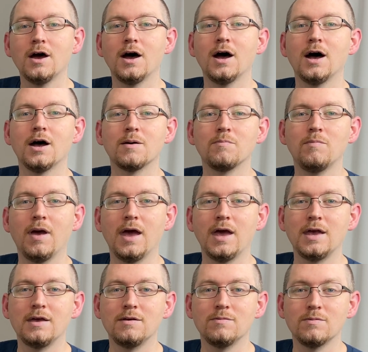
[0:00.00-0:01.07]
uh,
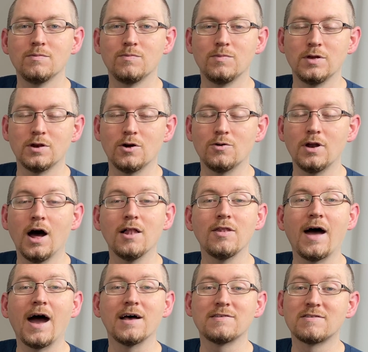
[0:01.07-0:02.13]
may, you know, not
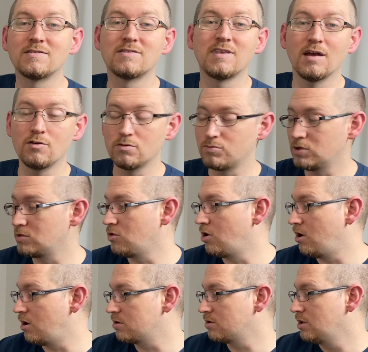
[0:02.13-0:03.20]
last terribly
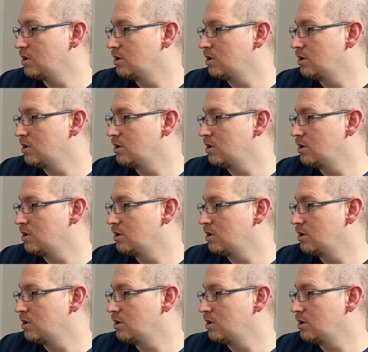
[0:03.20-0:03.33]
long,